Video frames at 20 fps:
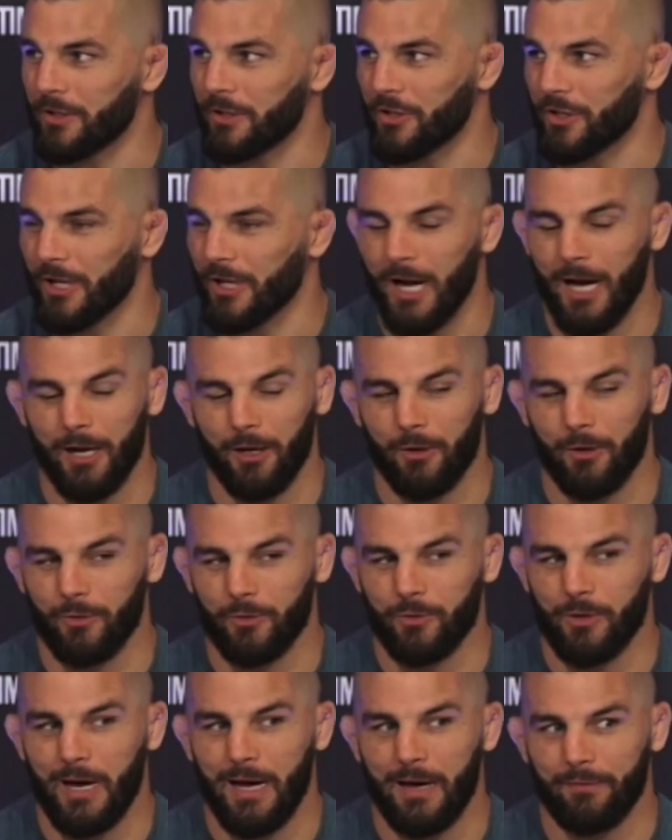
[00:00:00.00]
Chicago
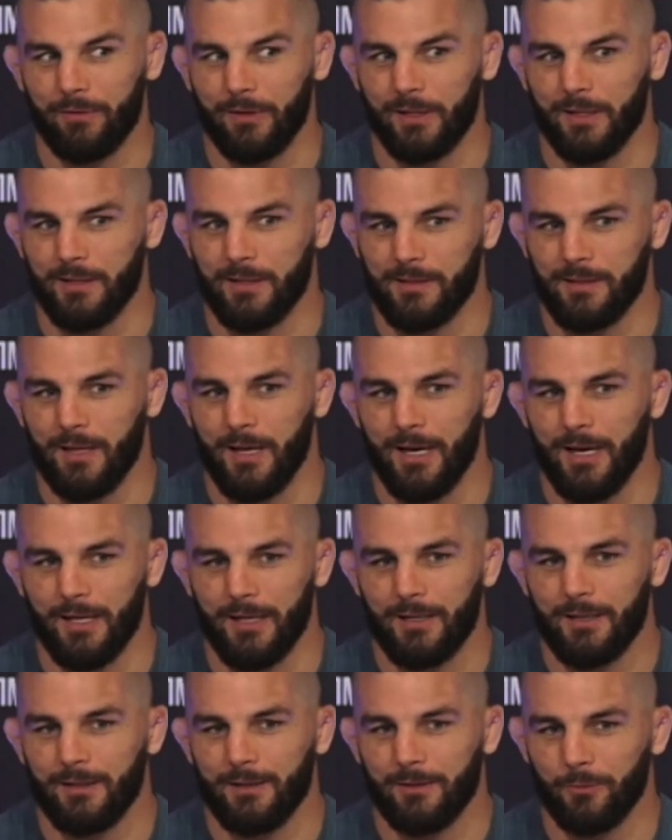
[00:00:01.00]
traffic is like,